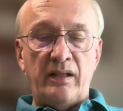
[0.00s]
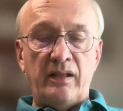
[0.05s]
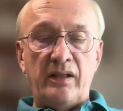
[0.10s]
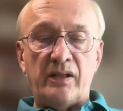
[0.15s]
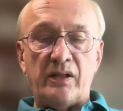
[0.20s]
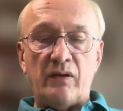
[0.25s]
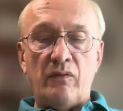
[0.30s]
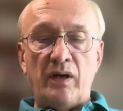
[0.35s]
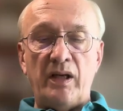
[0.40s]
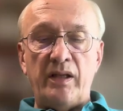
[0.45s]
and
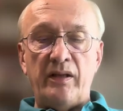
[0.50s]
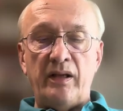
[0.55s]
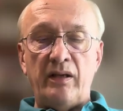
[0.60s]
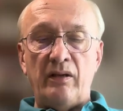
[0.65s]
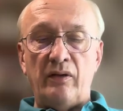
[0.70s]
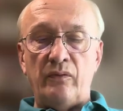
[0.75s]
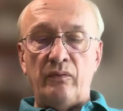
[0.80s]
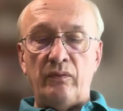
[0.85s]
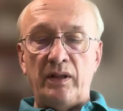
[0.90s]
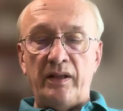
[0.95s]
he's quite the
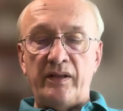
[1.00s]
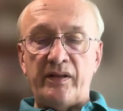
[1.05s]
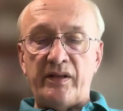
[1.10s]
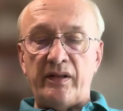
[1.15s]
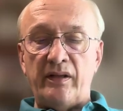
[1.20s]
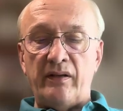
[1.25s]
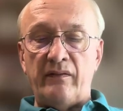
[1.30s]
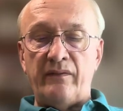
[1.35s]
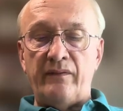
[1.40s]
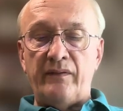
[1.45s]
old
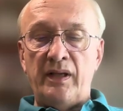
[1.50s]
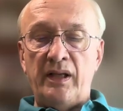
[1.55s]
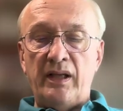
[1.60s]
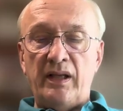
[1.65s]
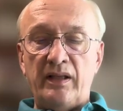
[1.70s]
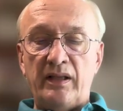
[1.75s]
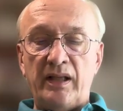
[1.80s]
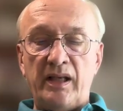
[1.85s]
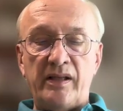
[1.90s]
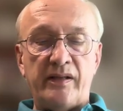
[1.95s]
Willis of
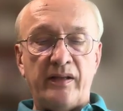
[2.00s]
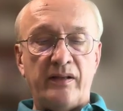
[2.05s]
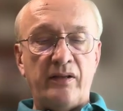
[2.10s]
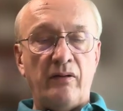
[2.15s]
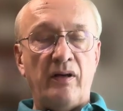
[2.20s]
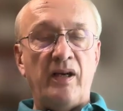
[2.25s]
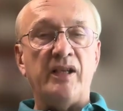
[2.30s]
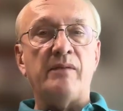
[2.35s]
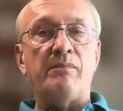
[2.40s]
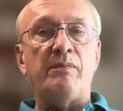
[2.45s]
days that
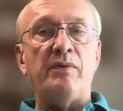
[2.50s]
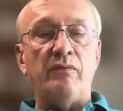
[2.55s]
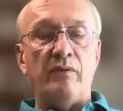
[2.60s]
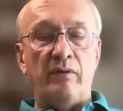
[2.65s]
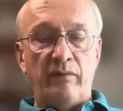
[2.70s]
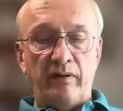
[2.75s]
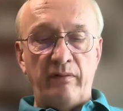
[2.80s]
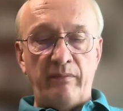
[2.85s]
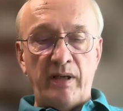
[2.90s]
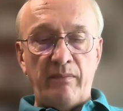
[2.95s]
your husband
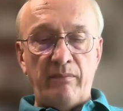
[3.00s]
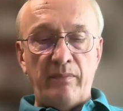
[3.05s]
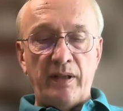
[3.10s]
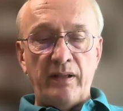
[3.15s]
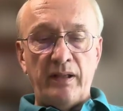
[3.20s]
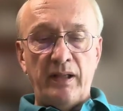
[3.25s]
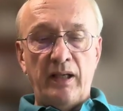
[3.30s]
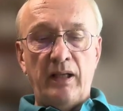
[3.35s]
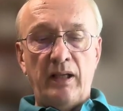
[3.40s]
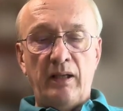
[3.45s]
will
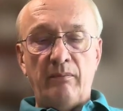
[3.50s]
remember,